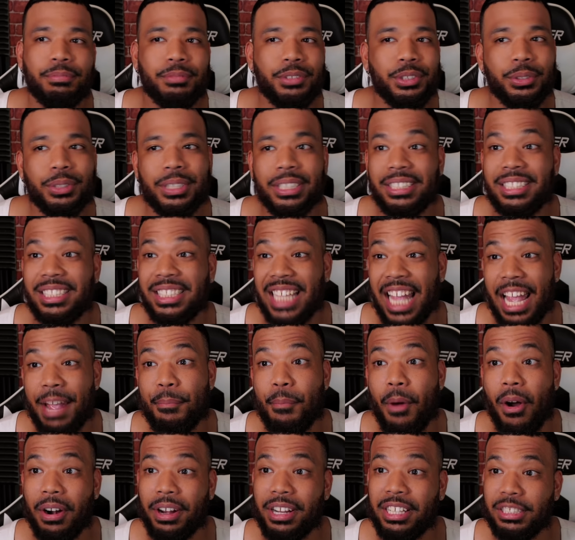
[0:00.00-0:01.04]
You could say
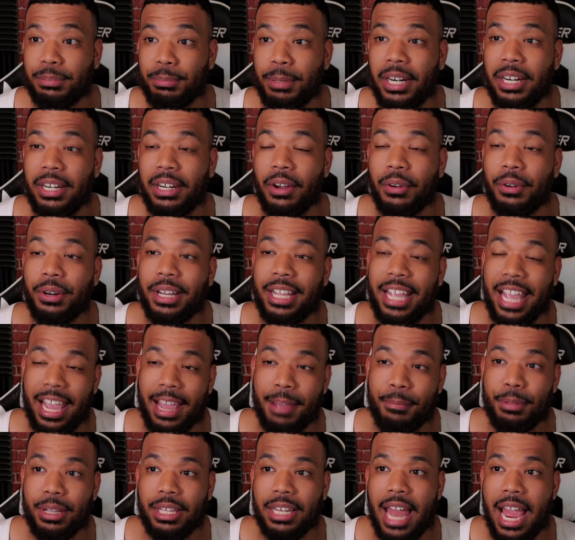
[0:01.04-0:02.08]
Marcus Mariota
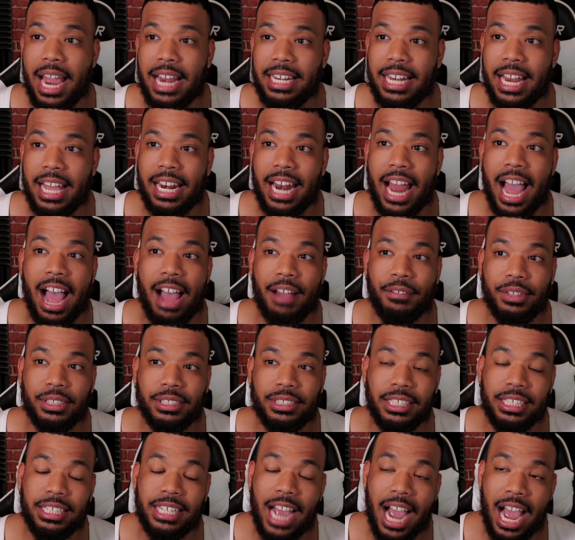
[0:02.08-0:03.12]
can be like that.
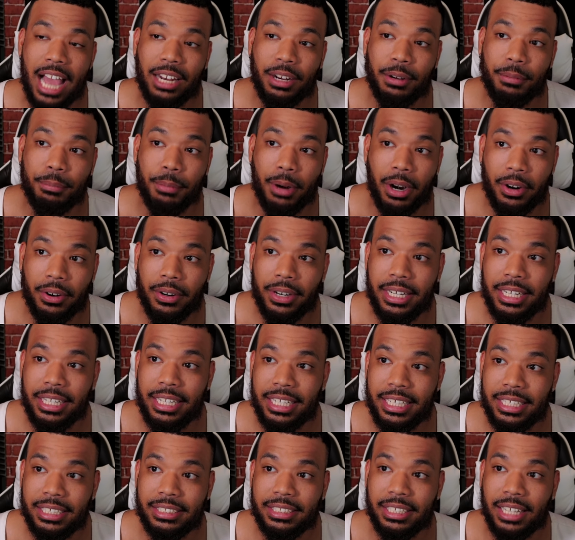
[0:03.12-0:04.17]
Obviously, Kyler
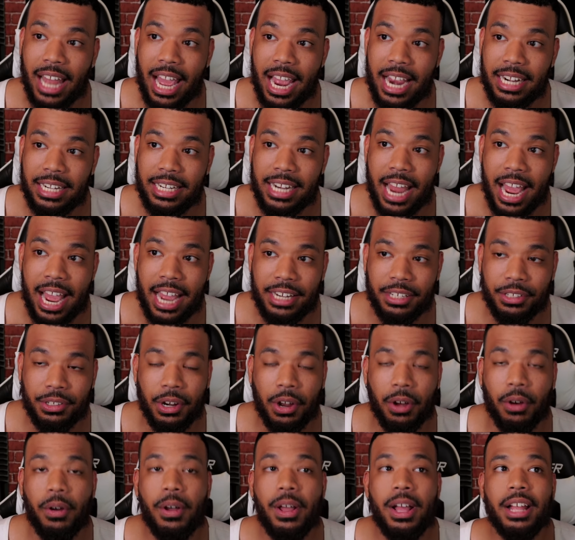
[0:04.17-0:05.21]
Murray is like that. You
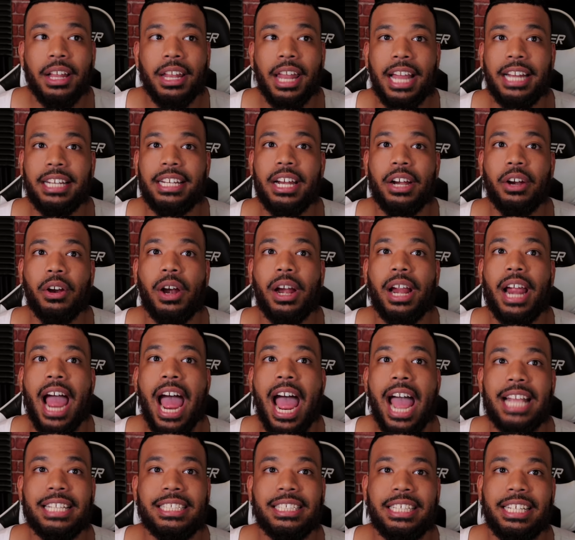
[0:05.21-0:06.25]
know, like, there are
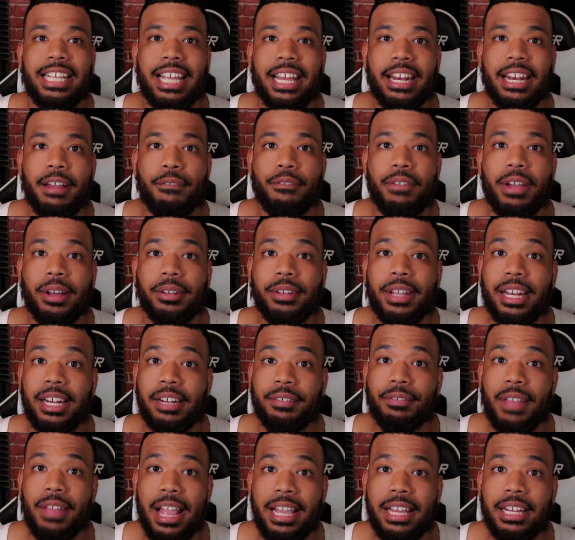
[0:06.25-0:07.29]
guys in the NFL
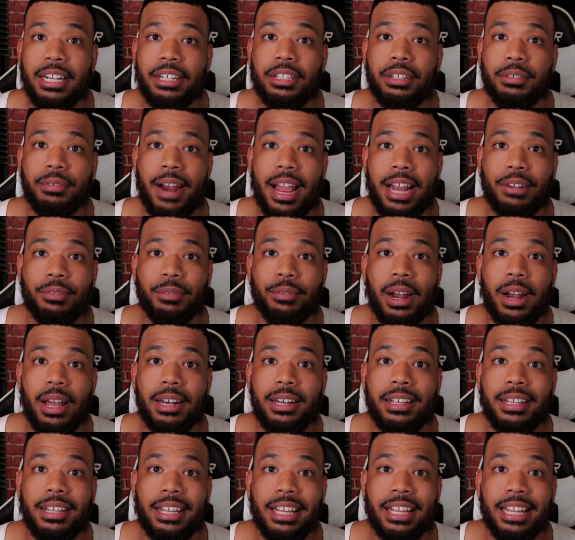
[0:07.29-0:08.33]
that if they get a direct
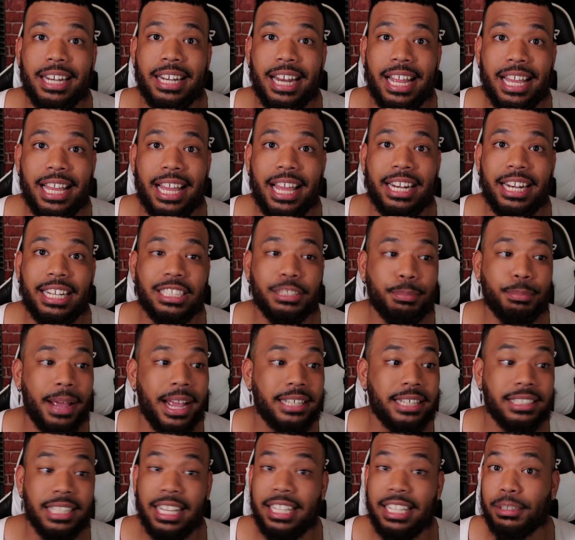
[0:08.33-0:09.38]
run and they get any
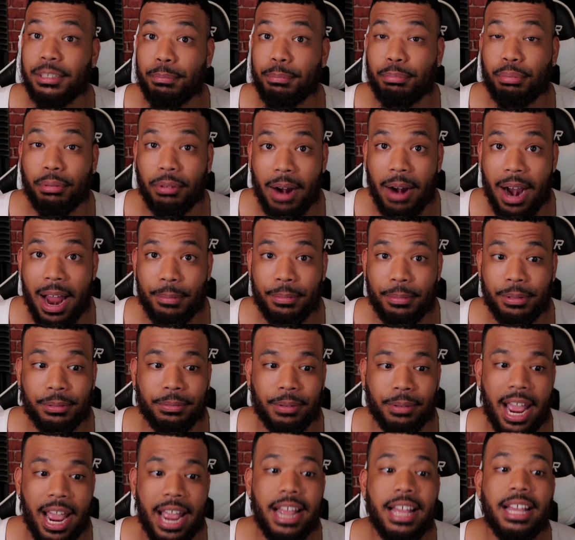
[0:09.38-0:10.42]
space, it's a
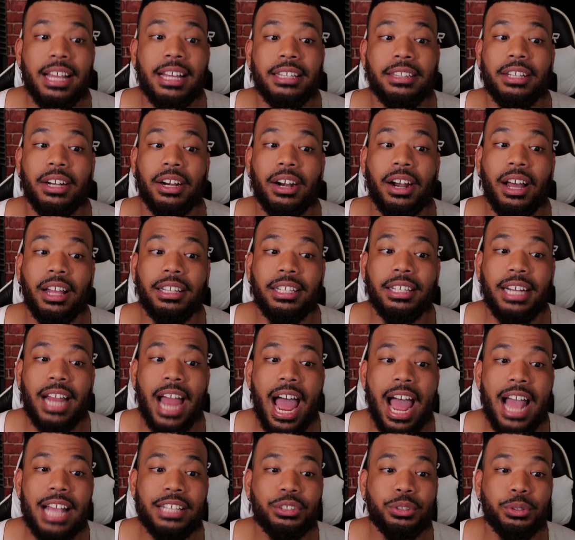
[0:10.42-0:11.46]
problem, right? There are other
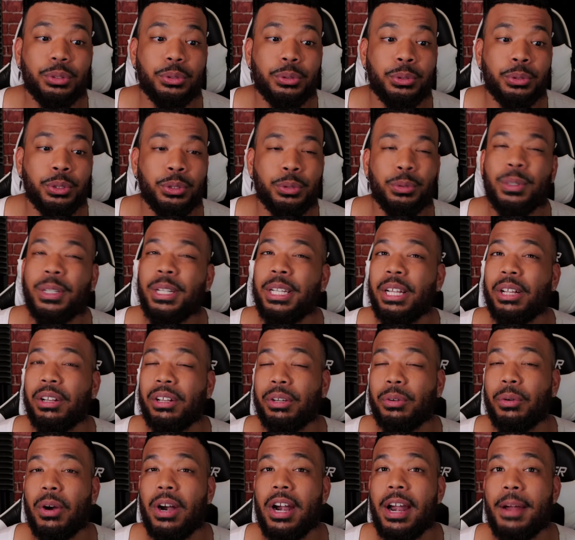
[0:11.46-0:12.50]
guys who you really
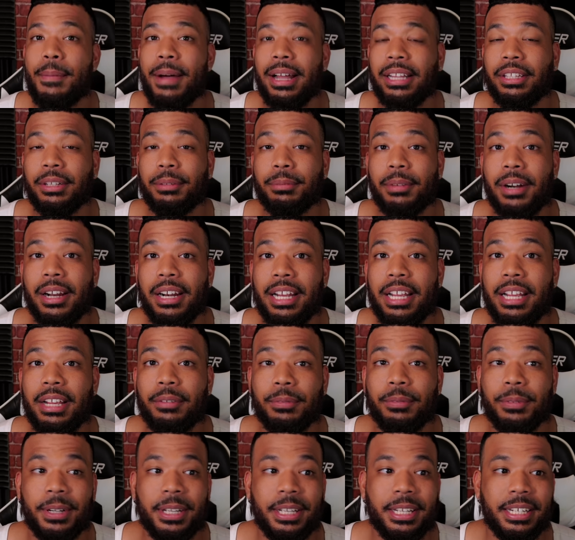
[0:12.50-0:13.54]
only worry about them
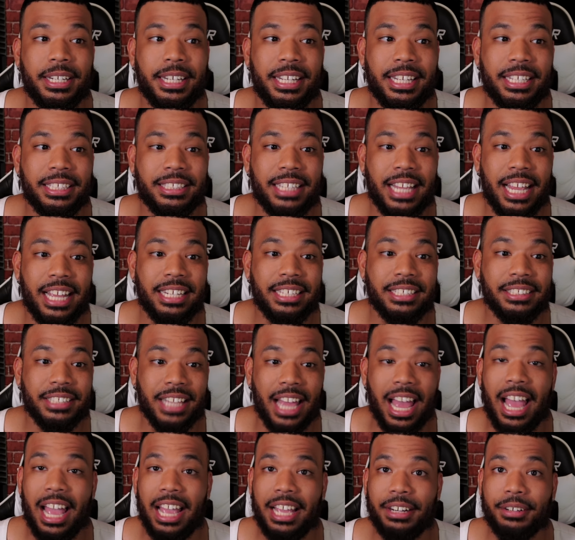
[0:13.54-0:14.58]
running when it's a
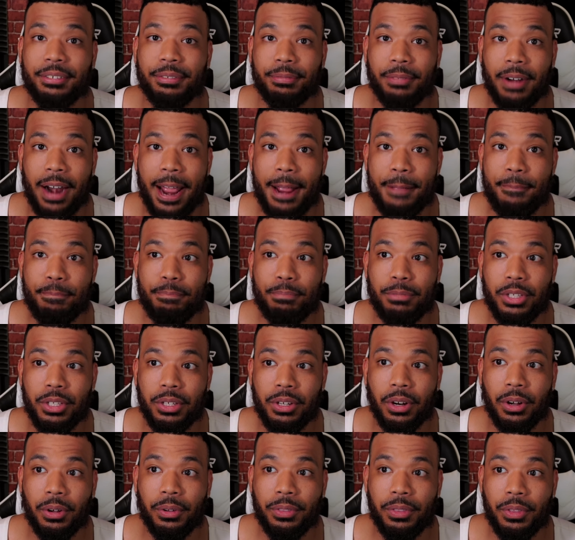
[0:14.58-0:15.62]
design, right?
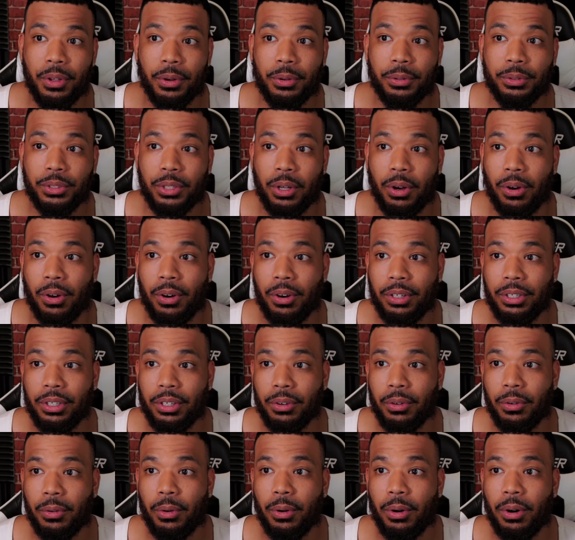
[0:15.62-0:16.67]
You know, those are
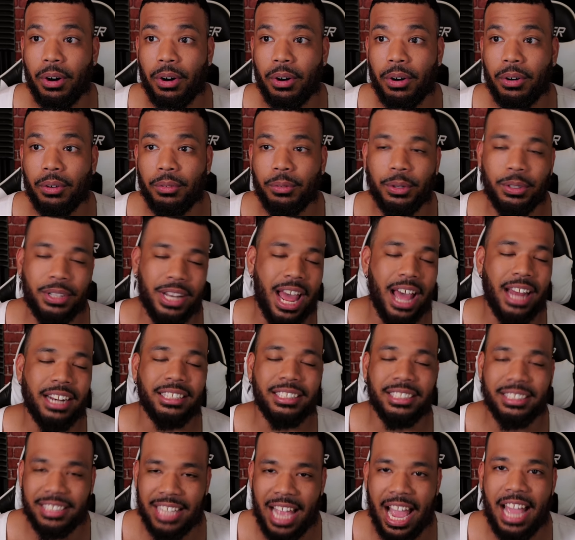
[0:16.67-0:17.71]
your, well, not
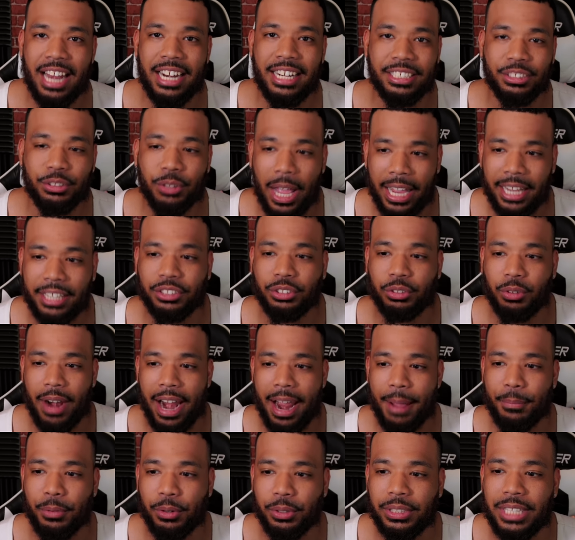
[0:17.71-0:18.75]
a design. It's like a
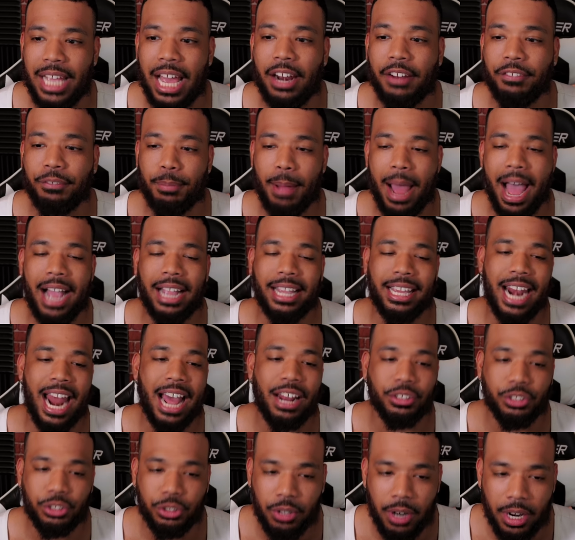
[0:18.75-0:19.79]
scramble. It's out of pocket,
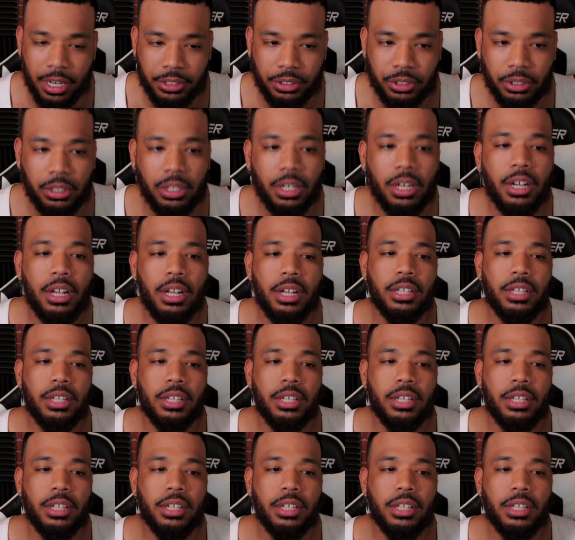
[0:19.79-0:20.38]
out of structure.